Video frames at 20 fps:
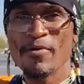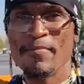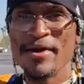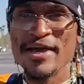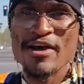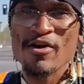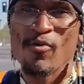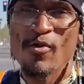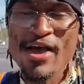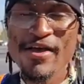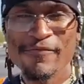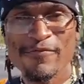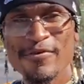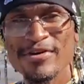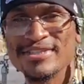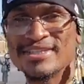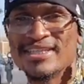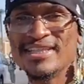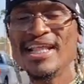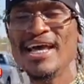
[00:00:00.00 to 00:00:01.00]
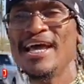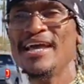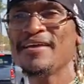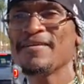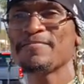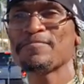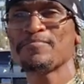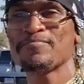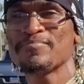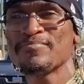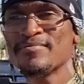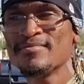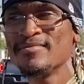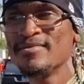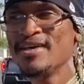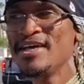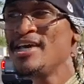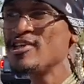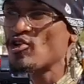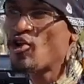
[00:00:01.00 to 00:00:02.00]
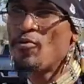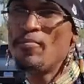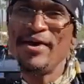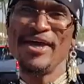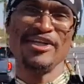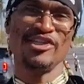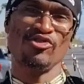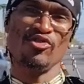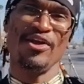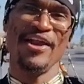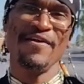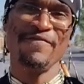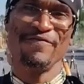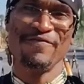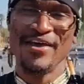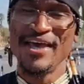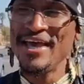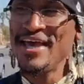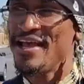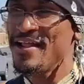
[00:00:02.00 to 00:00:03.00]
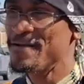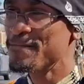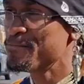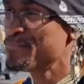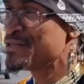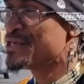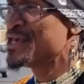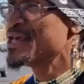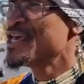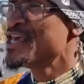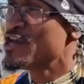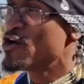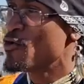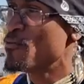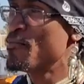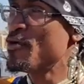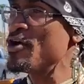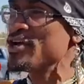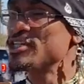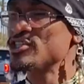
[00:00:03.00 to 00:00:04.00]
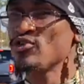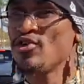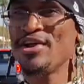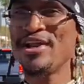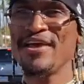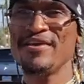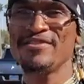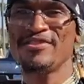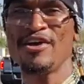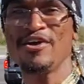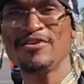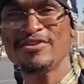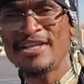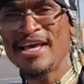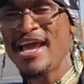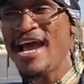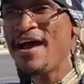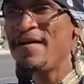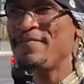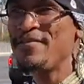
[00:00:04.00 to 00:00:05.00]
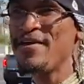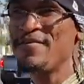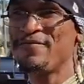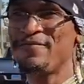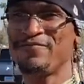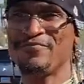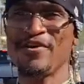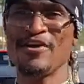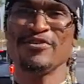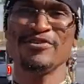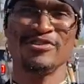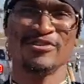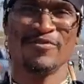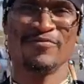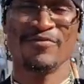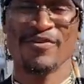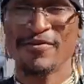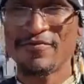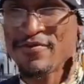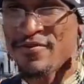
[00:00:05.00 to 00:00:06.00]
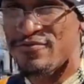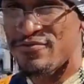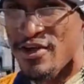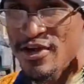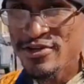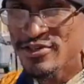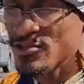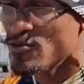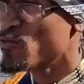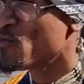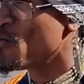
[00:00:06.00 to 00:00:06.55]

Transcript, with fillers: going to make a way for His elect. He's going to make sure they fed. He's gonna make sure they thir- they have their thirst of, of, of, thirst